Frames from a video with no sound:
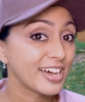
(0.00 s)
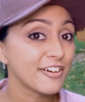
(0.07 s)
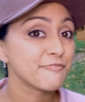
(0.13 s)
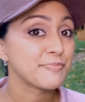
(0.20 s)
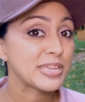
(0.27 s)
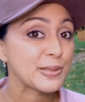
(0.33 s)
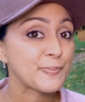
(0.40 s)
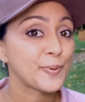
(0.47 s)

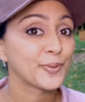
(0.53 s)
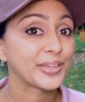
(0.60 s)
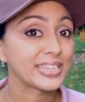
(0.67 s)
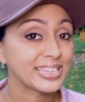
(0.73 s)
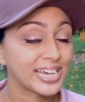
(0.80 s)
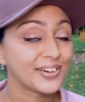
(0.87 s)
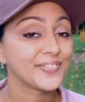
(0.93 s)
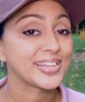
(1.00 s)
people, they
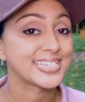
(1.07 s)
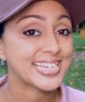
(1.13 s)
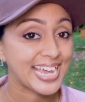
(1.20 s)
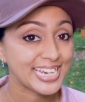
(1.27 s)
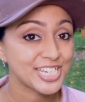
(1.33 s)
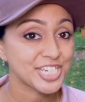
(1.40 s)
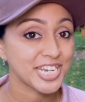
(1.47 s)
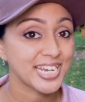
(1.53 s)
love
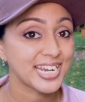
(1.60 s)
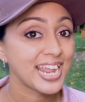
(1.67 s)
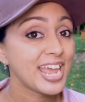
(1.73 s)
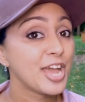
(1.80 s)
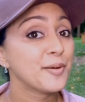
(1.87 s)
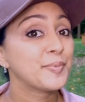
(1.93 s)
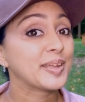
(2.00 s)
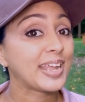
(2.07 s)
attention,
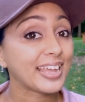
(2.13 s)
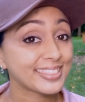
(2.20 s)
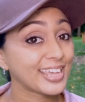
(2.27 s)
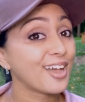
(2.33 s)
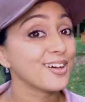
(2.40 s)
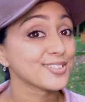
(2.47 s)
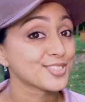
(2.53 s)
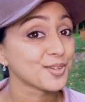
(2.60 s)
but yet they
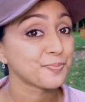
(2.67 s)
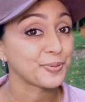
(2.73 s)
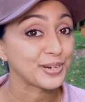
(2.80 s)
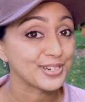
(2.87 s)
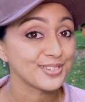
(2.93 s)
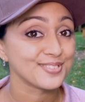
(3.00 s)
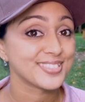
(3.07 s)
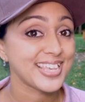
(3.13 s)
also
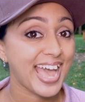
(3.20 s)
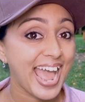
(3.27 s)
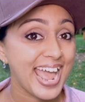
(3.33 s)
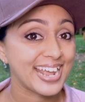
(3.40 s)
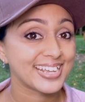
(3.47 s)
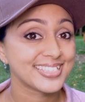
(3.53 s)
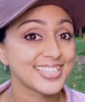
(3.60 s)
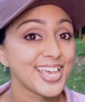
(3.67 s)
produce
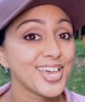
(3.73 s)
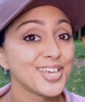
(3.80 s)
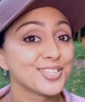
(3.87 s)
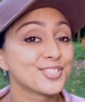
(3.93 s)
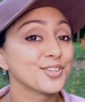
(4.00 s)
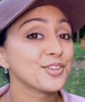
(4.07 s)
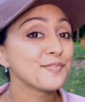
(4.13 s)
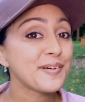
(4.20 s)
eggs. So
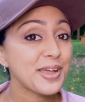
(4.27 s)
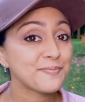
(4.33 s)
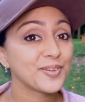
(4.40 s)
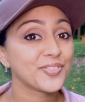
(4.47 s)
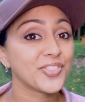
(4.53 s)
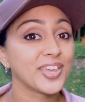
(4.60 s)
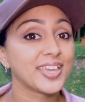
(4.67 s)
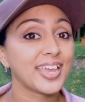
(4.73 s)
you might be
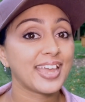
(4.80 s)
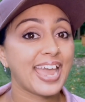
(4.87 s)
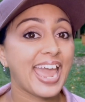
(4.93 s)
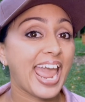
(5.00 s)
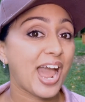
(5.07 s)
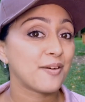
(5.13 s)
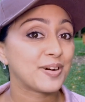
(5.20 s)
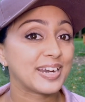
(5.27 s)
thinking, hey,
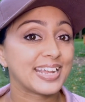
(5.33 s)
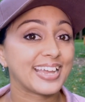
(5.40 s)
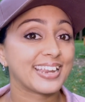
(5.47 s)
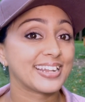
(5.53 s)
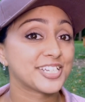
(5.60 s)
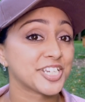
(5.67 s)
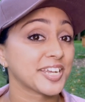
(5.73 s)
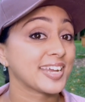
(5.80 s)
I want to get a
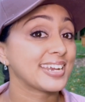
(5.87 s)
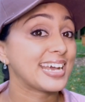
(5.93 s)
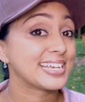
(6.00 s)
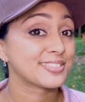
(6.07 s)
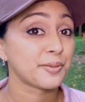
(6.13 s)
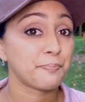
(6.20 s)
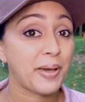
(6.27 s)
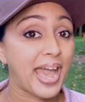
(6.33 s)
chicken as
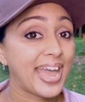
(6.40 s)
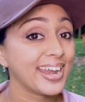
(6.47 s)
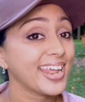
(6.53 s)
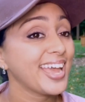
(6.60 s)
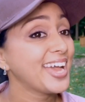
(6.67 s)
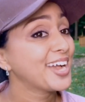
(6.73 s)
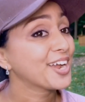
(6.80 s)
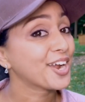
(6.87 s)
a pet.
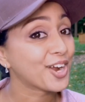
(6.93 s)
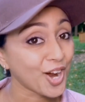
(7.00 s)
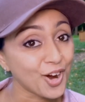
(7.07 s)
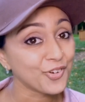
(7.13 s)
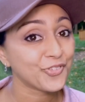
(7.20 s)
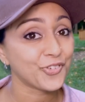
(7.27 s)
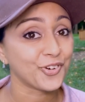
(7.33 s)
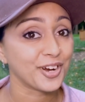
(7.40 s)
Go
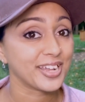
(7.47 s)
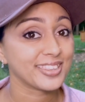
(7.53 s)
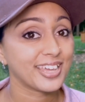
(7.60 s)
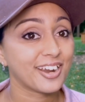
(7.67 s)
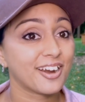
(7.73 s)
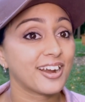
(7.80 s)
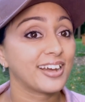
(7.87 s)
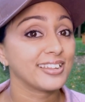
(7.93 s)
for it.
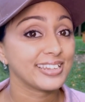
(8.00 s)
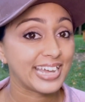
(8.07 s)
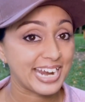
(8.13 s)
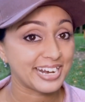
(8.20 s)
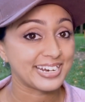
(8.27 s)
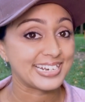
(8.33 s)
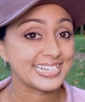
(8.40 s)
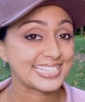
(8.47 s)
They're
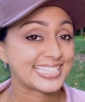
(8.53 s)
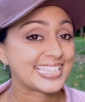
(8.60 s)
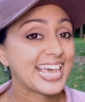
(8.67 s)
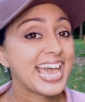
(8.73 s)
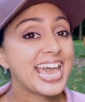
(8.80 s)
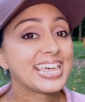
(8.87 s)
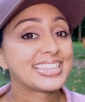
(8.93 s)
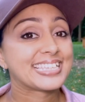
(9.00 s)
hilarious.
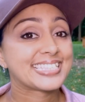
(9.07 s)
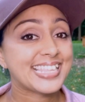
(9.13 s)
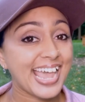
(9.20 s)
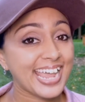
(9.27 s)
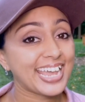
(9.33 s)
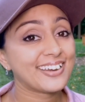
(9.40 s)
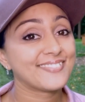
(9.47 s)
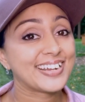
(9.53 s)
The
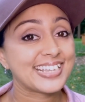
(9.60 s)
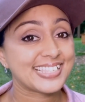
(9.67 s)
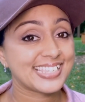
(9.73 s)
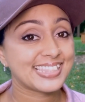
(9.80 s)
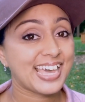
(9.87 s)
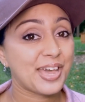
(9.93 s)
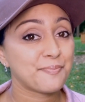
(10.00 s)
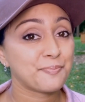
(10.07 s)
second reason
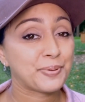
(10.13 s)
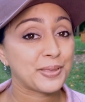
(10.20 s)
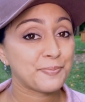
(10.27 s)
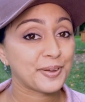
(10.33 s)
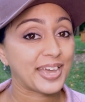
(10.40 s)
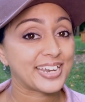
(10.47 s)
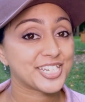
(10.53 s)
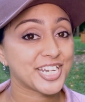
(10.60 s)
that people
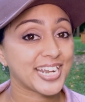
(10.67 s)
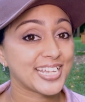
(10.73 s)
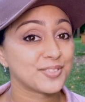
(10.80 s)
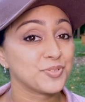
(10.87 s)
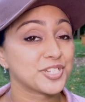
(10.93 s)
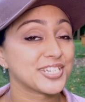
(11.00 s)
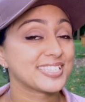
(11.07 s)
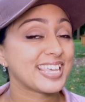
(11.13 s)
get chickens,
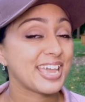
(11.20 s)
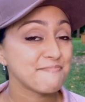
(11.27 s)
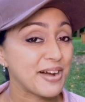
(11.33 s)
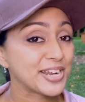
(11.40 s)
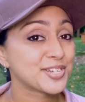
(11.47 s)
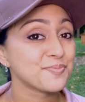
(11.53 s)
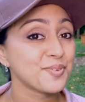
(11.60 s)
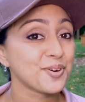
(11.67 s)
which is a
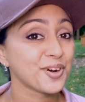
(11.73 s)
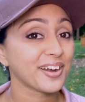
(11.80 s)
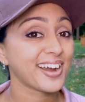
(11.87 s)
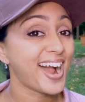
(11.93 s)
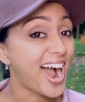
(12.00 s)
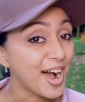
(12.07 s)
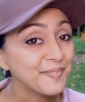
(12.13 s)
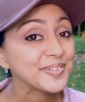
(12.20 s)
much more
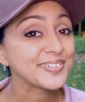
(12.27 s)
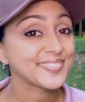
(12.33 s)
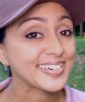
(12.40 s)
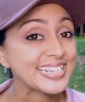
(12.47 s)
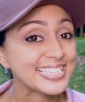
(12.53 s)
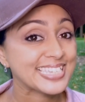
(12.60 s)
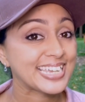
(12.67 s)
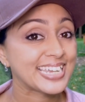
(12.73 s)
common
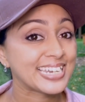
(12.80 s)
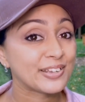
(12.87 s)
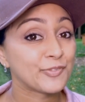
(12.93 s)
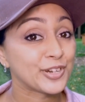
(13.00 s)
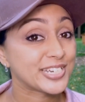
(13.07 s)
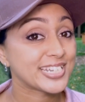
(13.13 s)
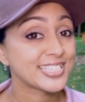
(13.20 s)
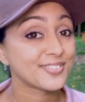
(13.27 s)
reason,
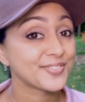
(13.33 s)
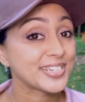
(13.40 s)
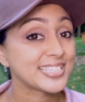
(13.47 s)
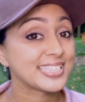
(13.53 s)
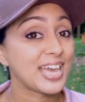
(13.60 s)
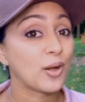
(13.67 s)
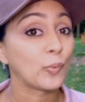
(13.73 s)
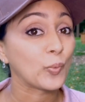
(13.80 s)
which is the reason
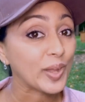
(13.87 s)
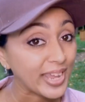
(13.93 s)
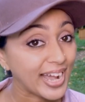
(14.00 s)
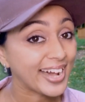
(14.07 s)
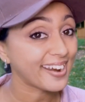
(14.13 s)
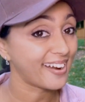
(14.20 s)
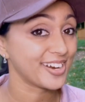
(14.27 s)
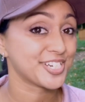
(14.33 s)
that we
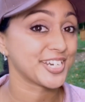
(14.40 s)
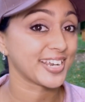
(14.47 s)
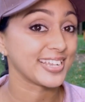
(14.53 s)
got our chickens